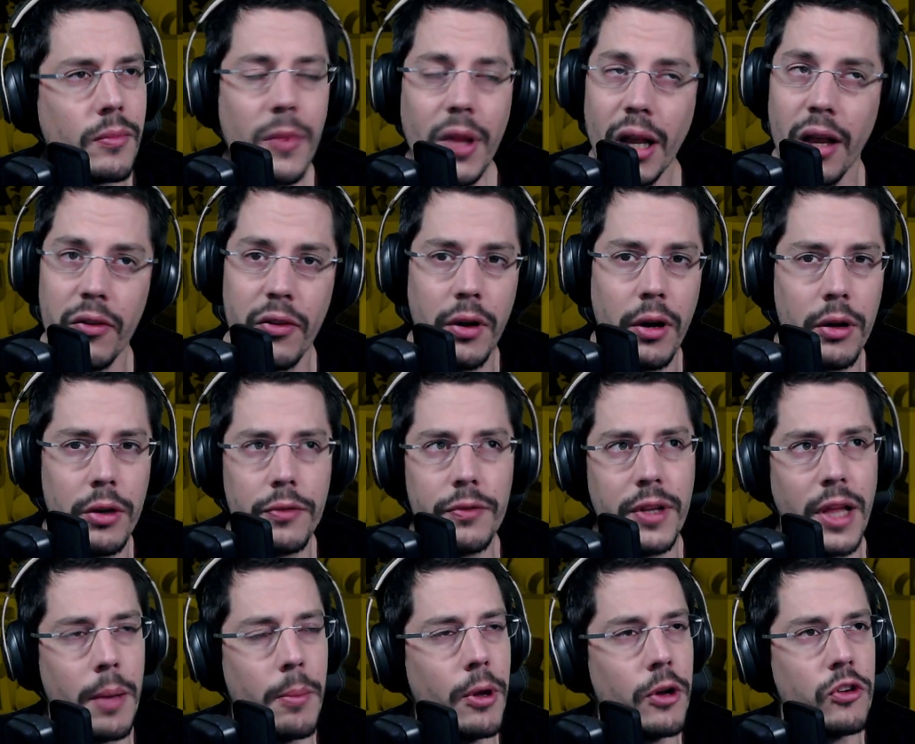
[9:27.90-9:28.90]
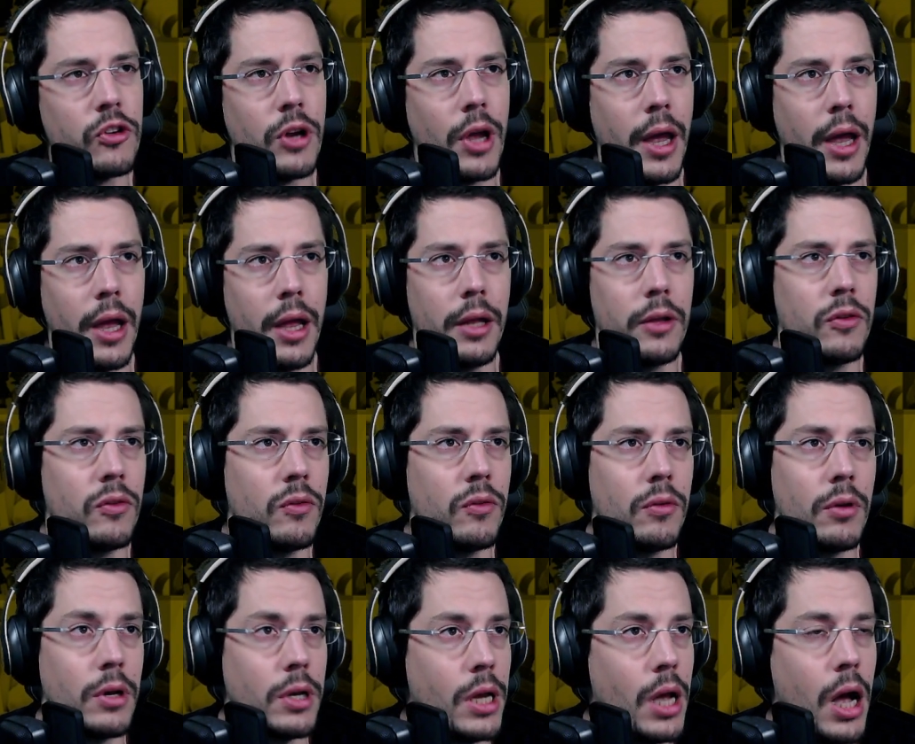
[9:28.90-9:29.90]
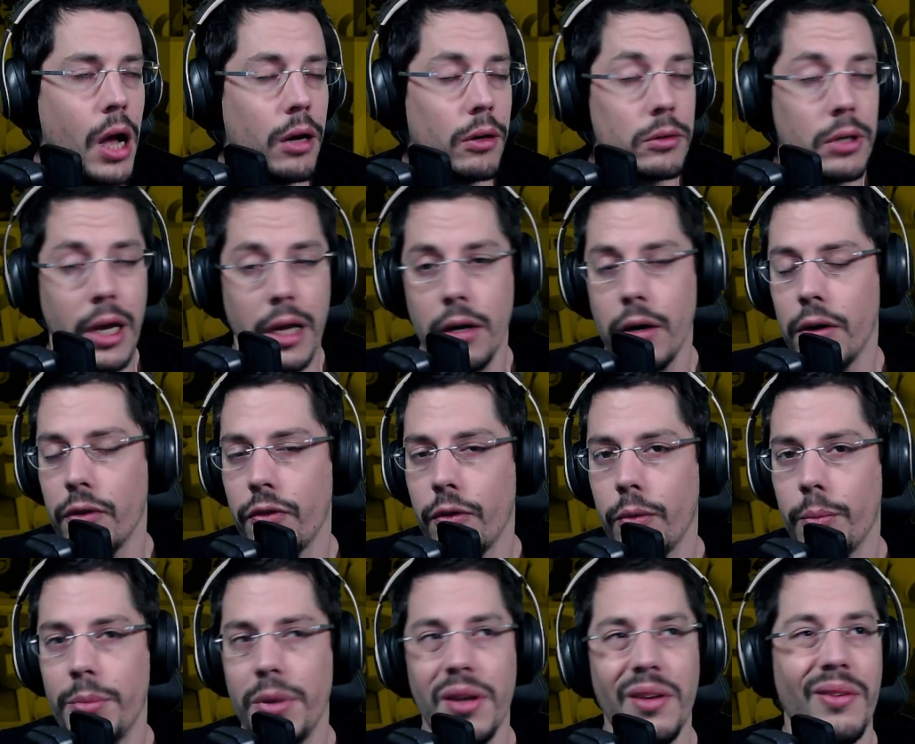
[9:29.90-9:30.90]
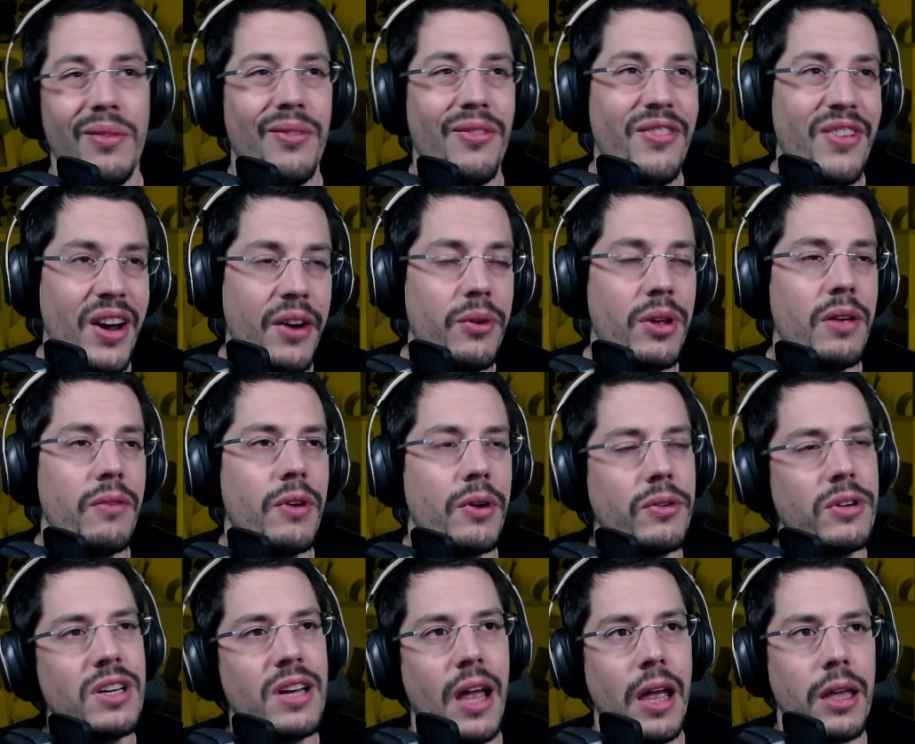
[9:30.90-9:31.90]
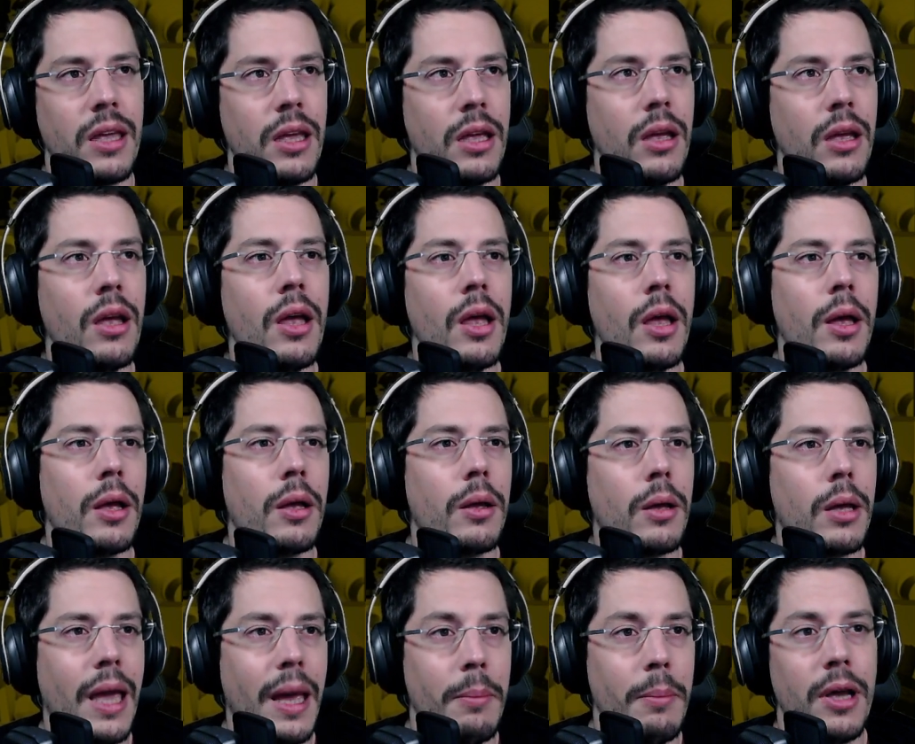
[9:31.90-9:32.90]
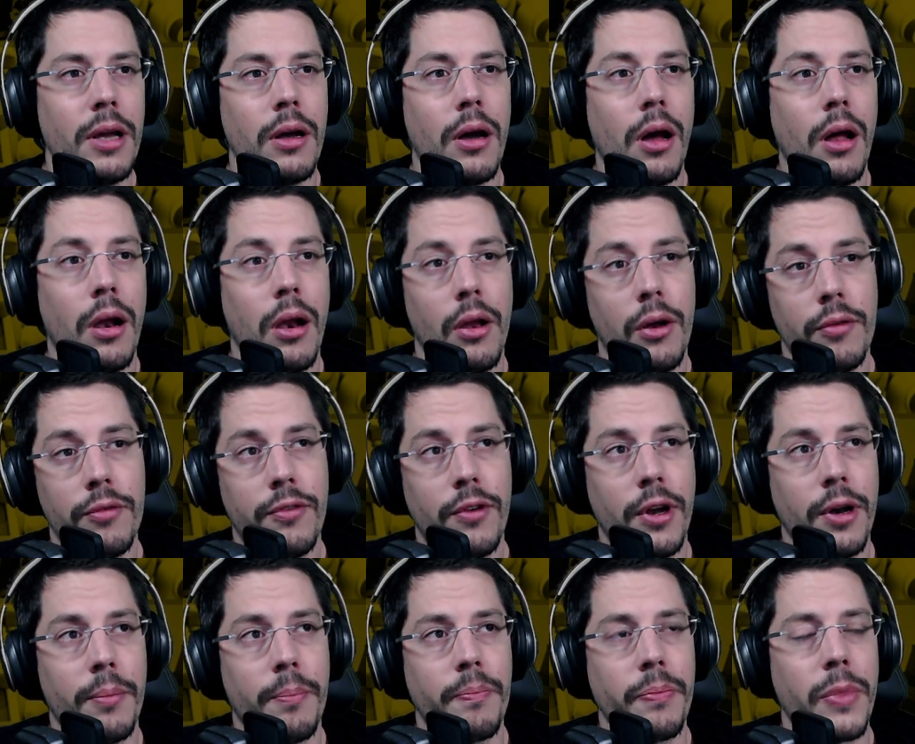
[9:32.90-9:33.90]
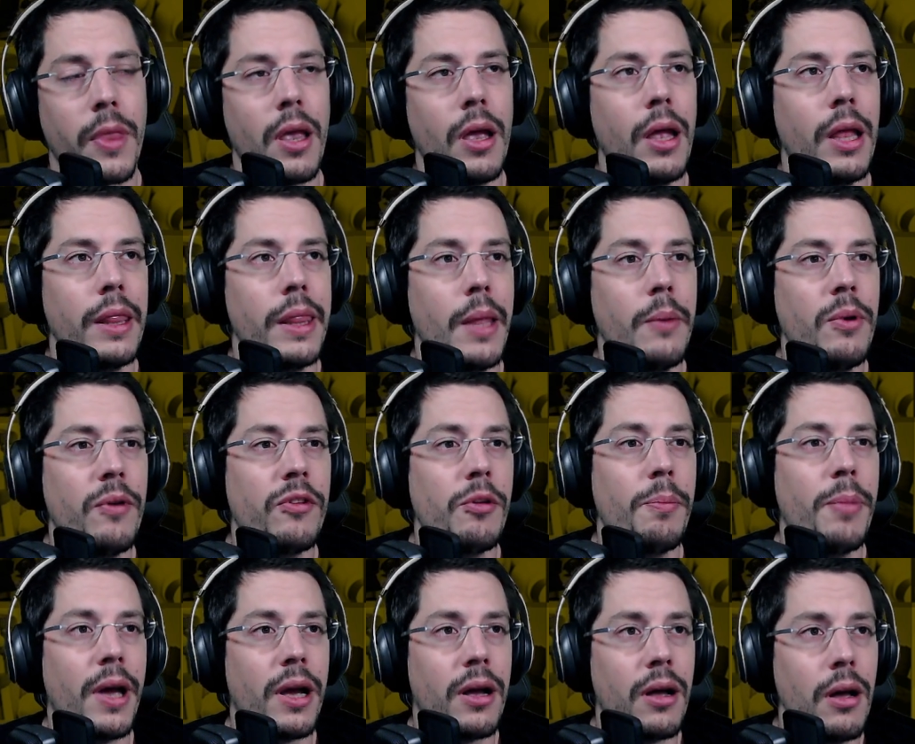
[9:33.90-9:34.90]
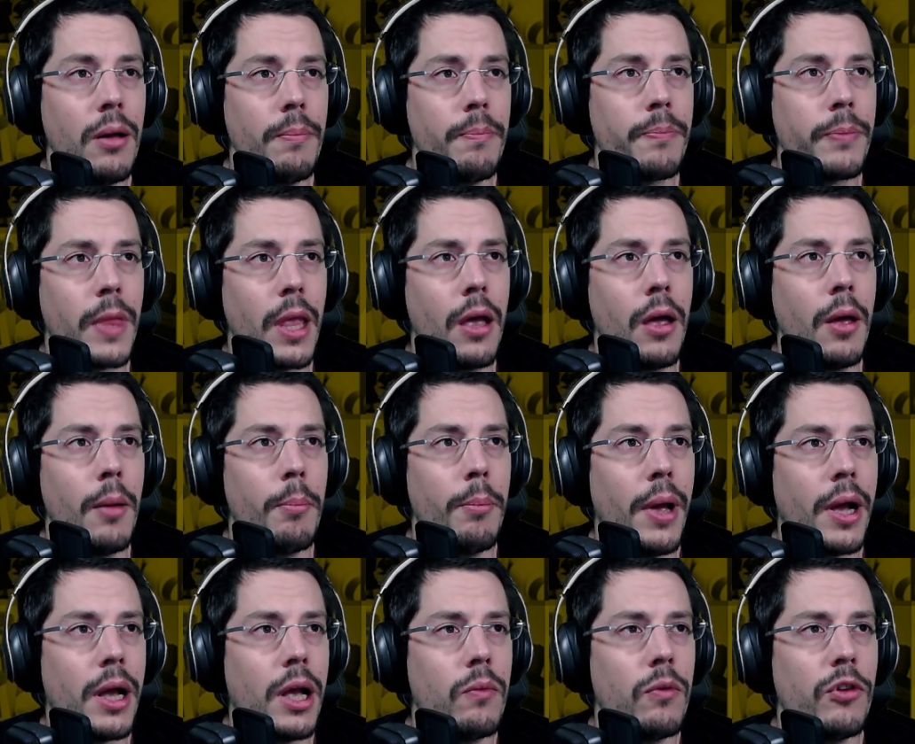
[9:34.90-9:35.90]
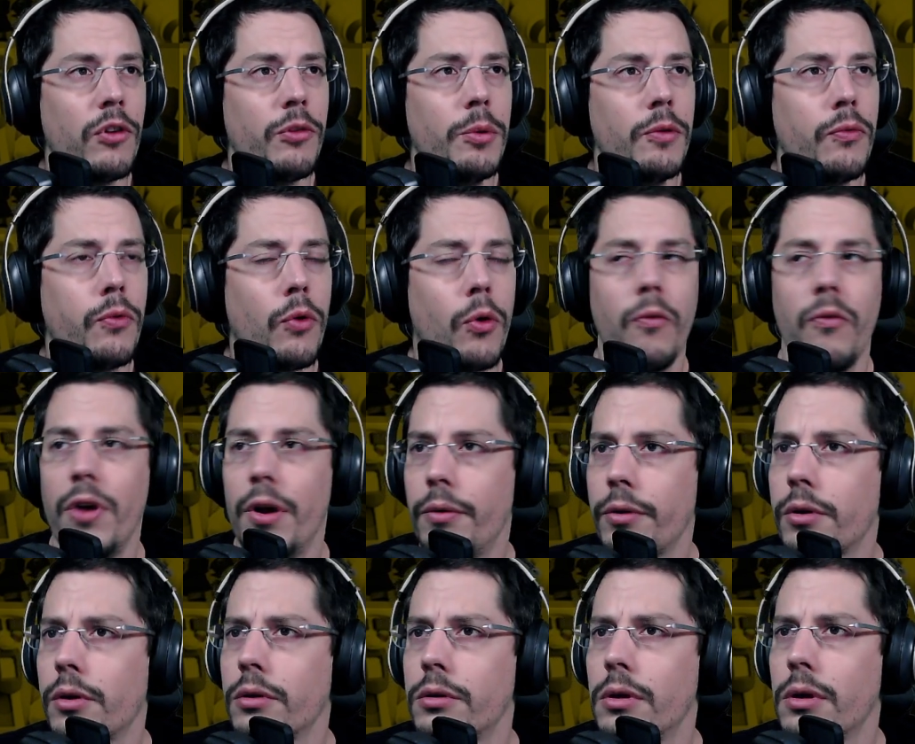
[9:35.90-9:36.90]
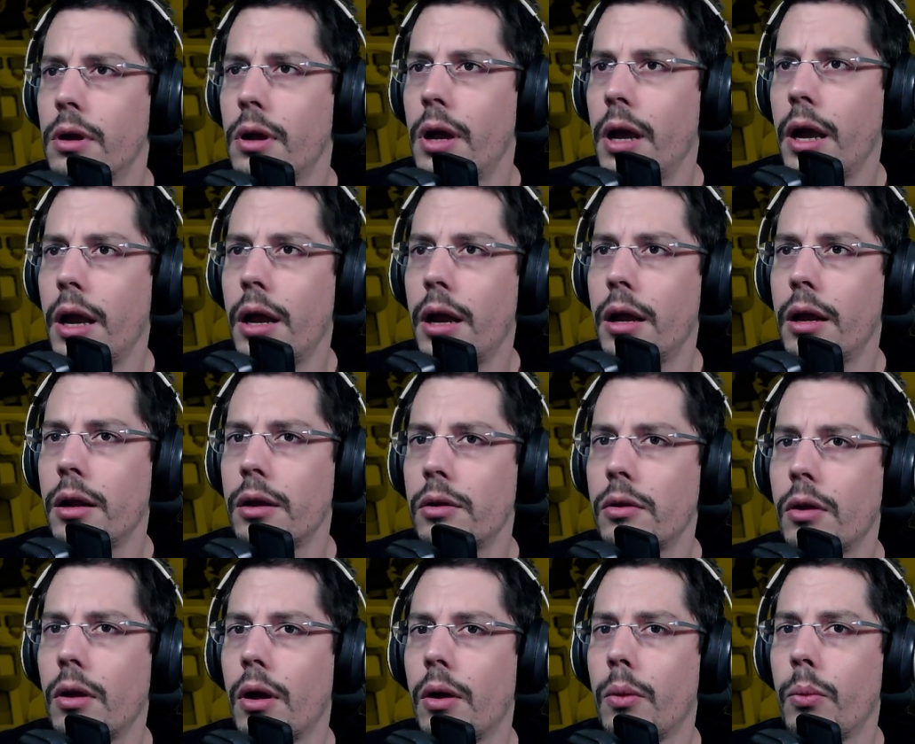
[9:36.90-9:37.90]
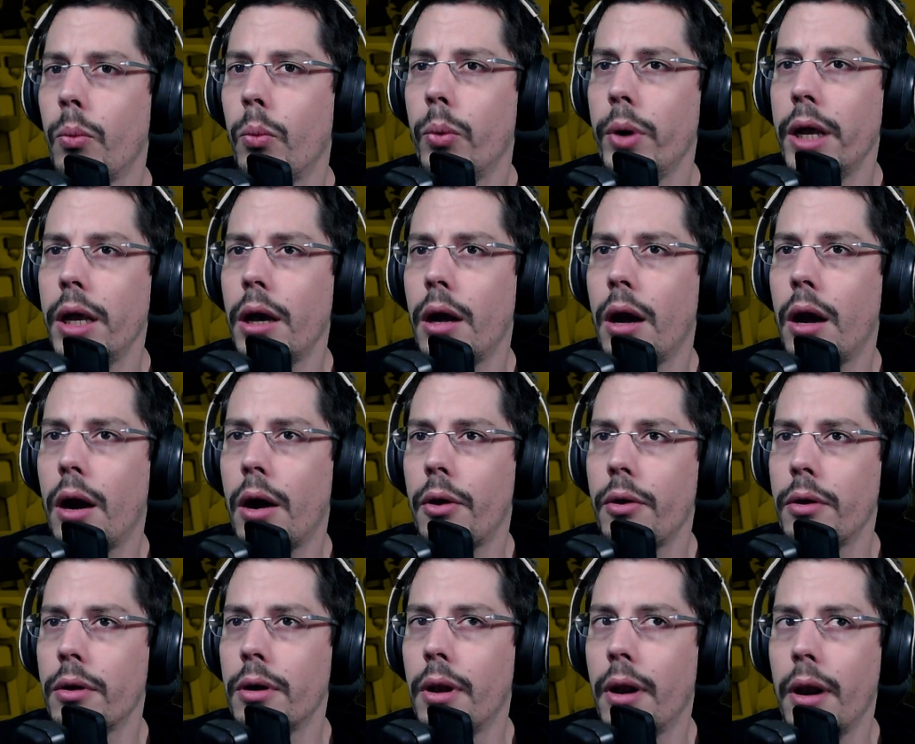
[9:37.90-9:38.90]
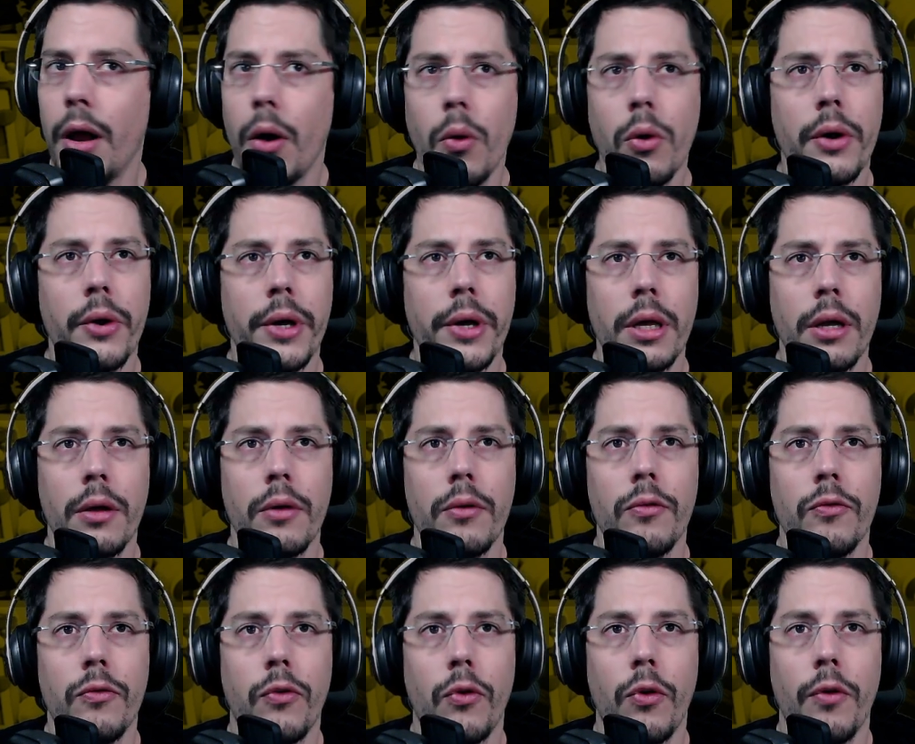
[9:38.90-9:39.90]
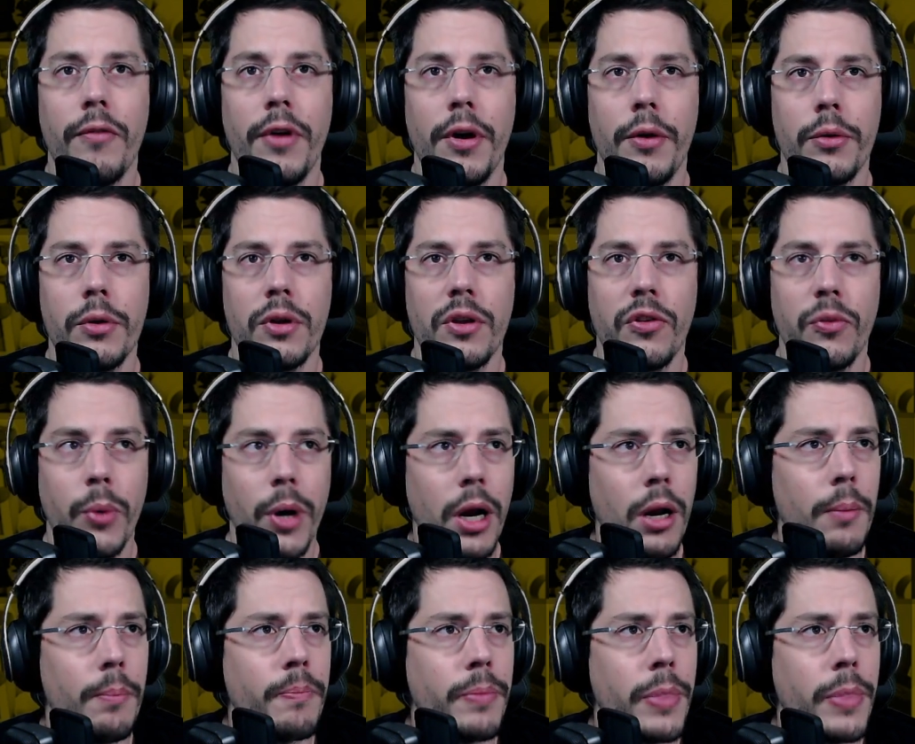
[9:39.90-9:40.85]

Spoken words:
Has a lot of damage and, yeah, can also be very, very tanky. Can make a lot of fun. Then we have the P.e.k.k.a. P.e.k.k.a was before very good, and we are now going for very good as well.